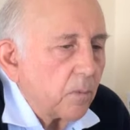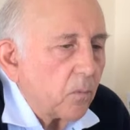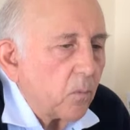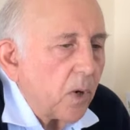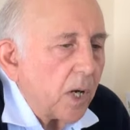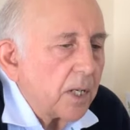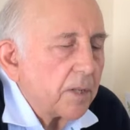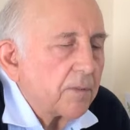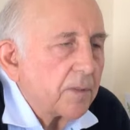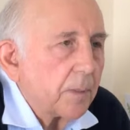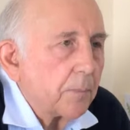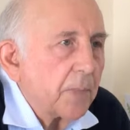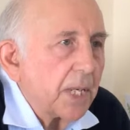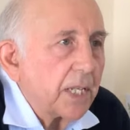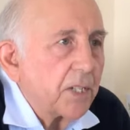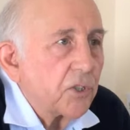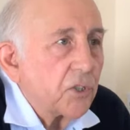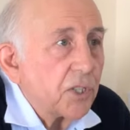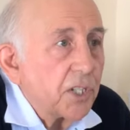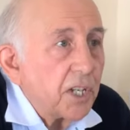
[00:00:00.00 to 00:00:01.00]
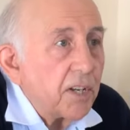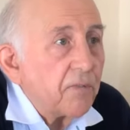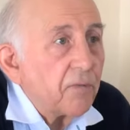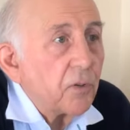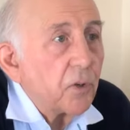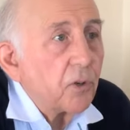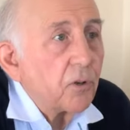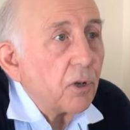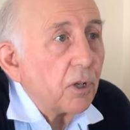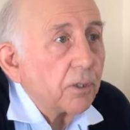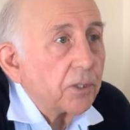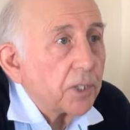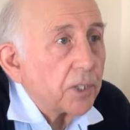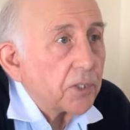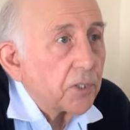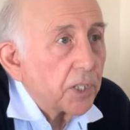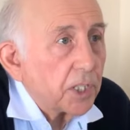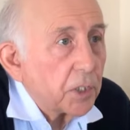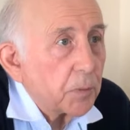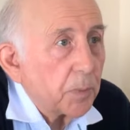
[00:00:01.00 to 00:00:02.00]
one of the biggest
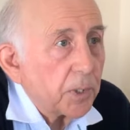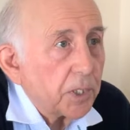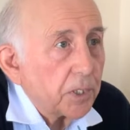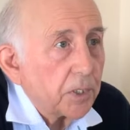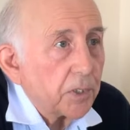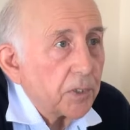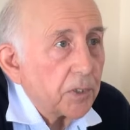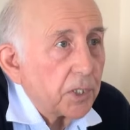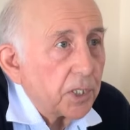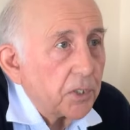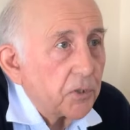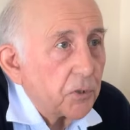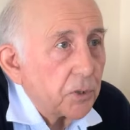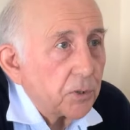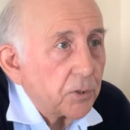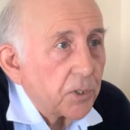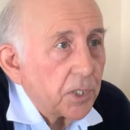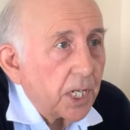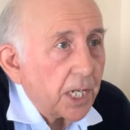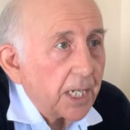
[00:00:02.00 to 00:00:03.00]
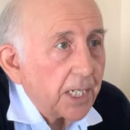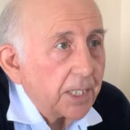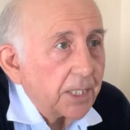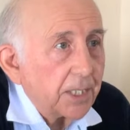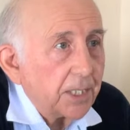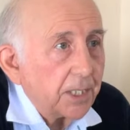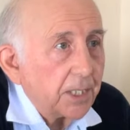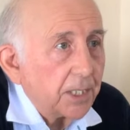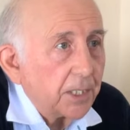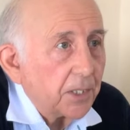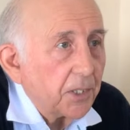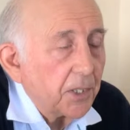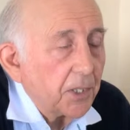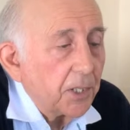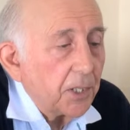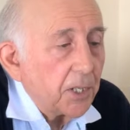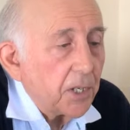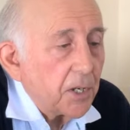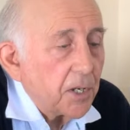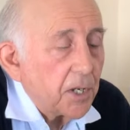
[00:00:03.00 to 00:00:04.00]
difficulties experienced in society
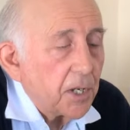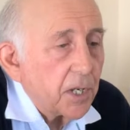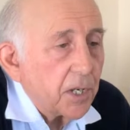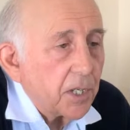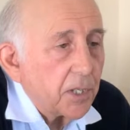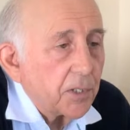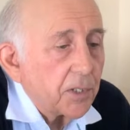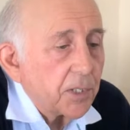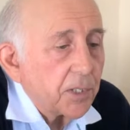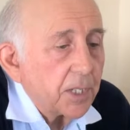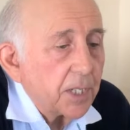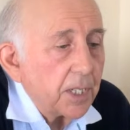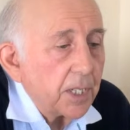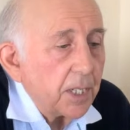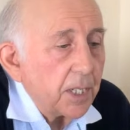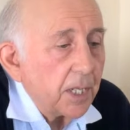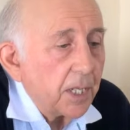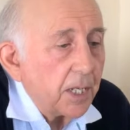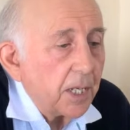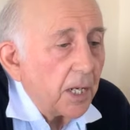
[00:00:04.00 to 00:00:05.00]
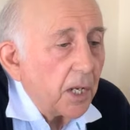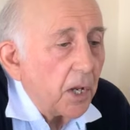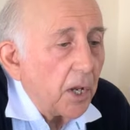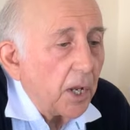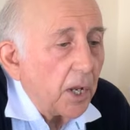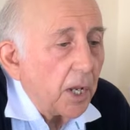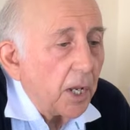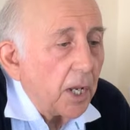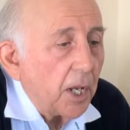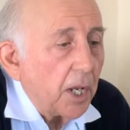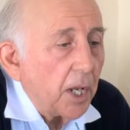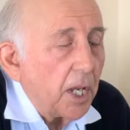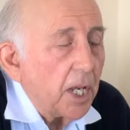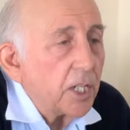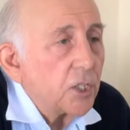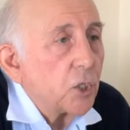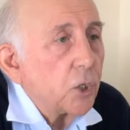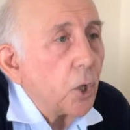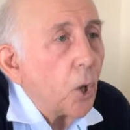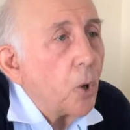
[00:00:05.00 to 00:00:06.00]
is
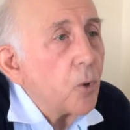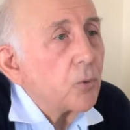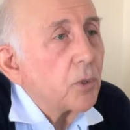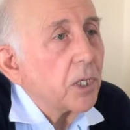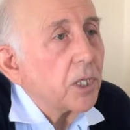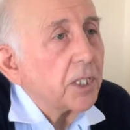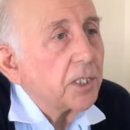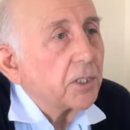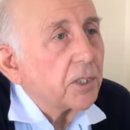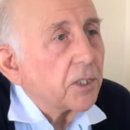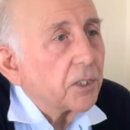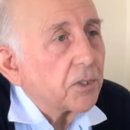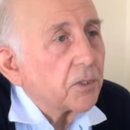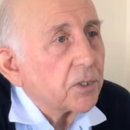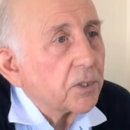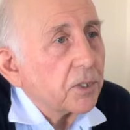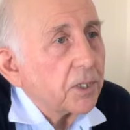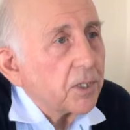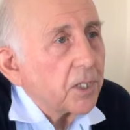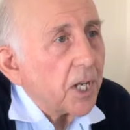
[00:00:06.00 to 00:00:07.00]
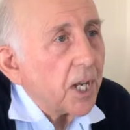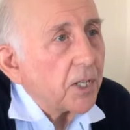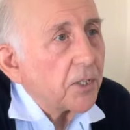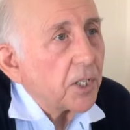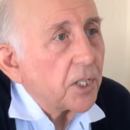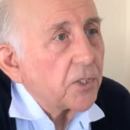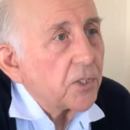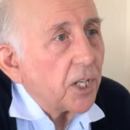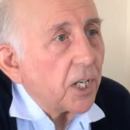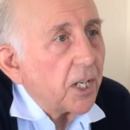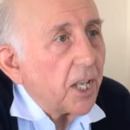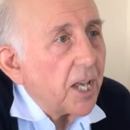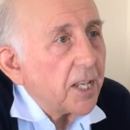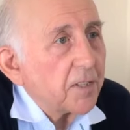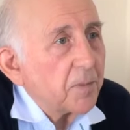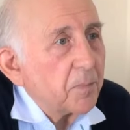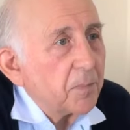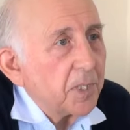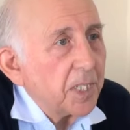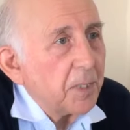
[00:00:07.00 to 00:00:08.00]
loneliness. There's a lot
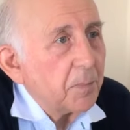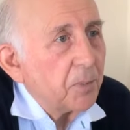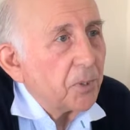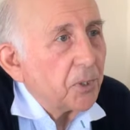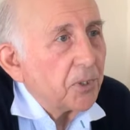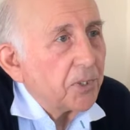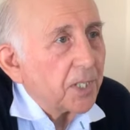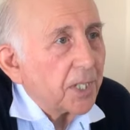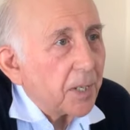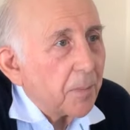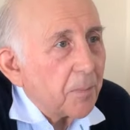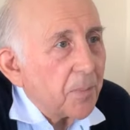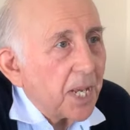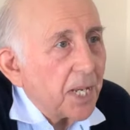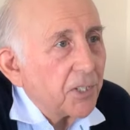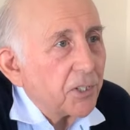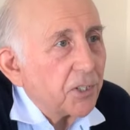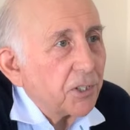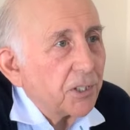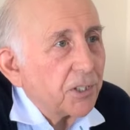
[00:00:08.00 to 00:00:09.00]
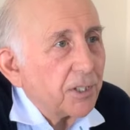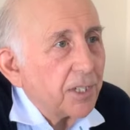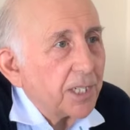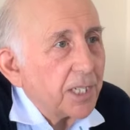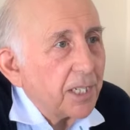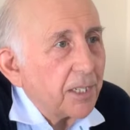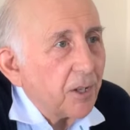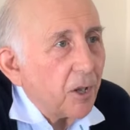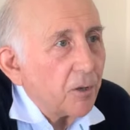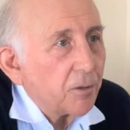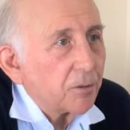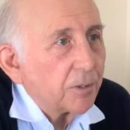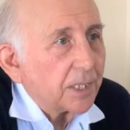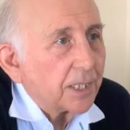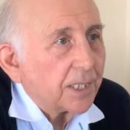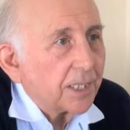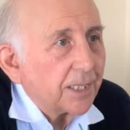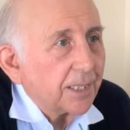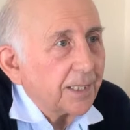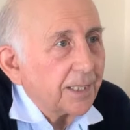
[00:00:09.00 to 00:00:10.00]
of people that are basically
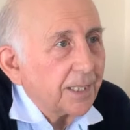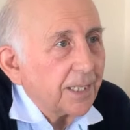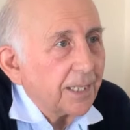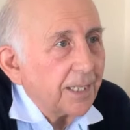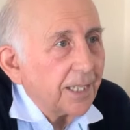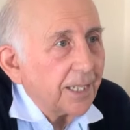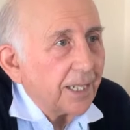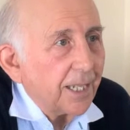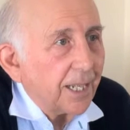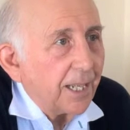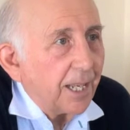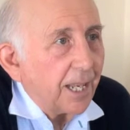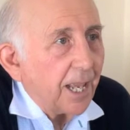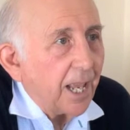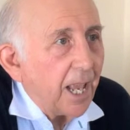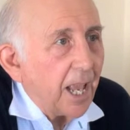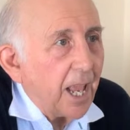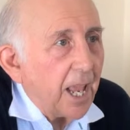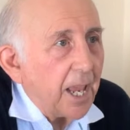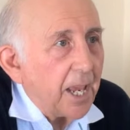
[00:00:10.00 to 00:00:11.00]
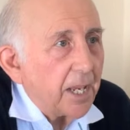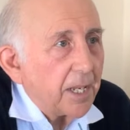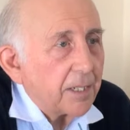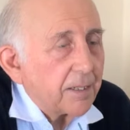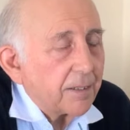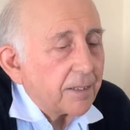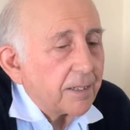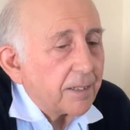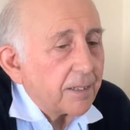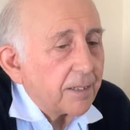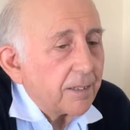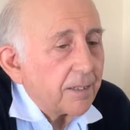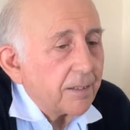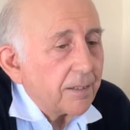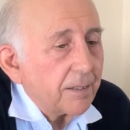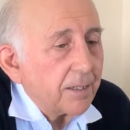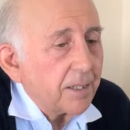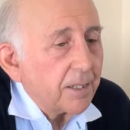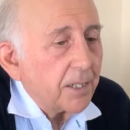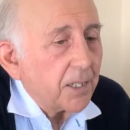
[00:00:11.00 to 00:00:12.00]
lonely. And
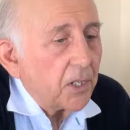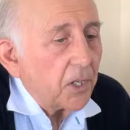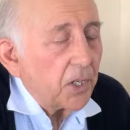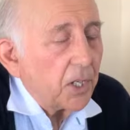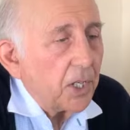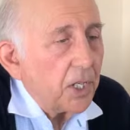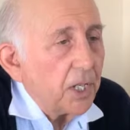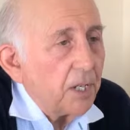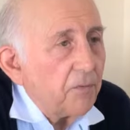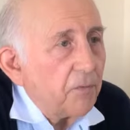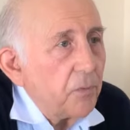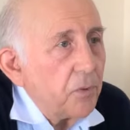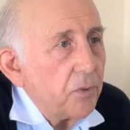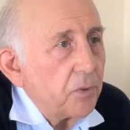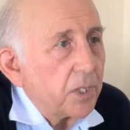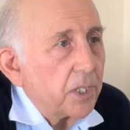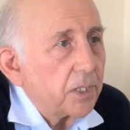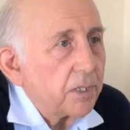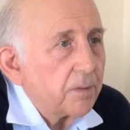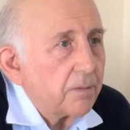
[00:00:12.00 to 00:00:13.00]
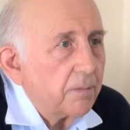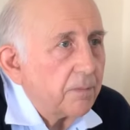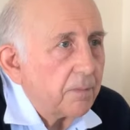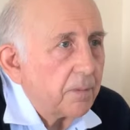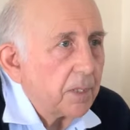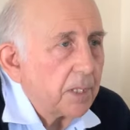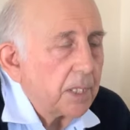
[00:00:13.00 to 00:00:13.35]
if you can,